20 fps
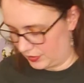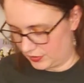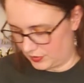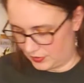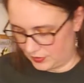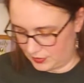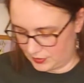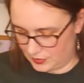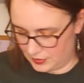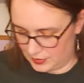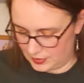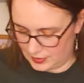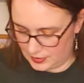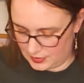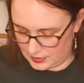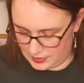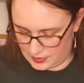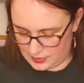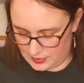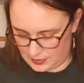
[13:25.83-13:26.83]
to
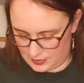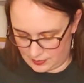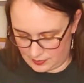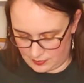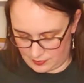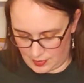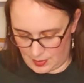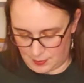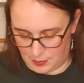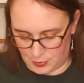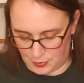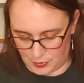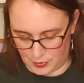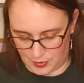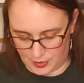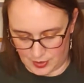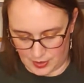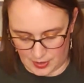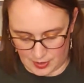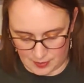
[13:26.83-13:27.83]
rip or
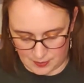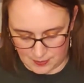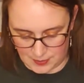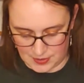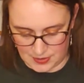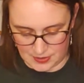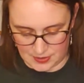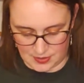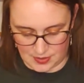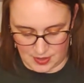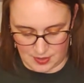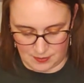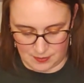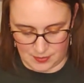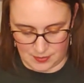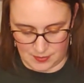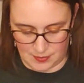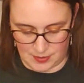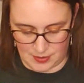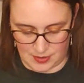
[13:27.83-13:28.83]
cut a piece of tape
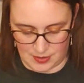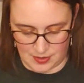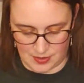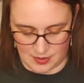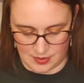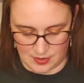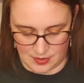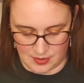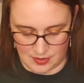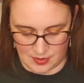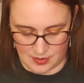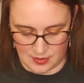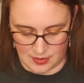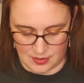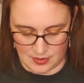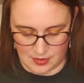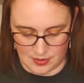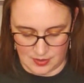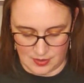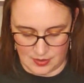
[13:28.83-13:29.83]
to be
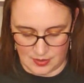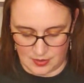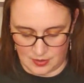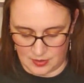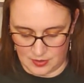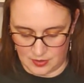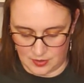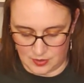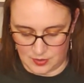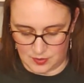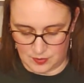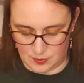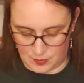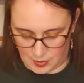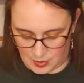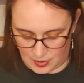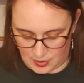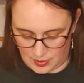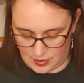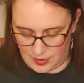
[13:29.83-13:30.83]

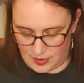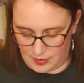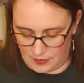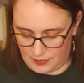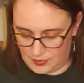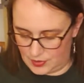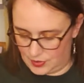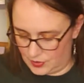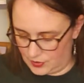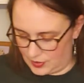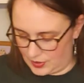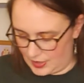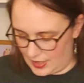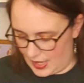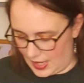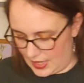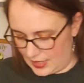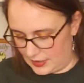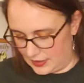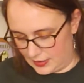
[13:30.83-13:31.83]
small enough to do the
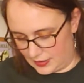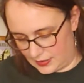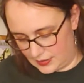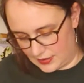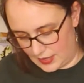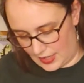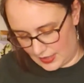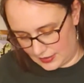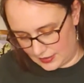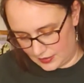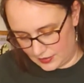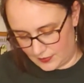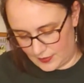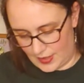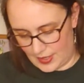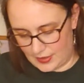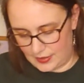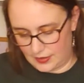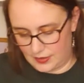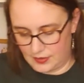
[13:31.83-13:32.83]
end exactly the
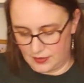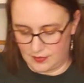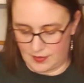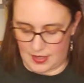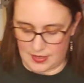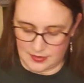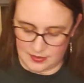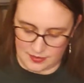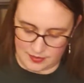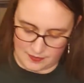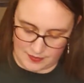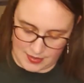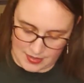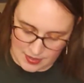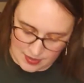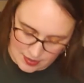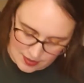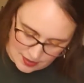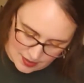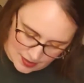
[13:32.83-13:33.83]
way I did the rest of it.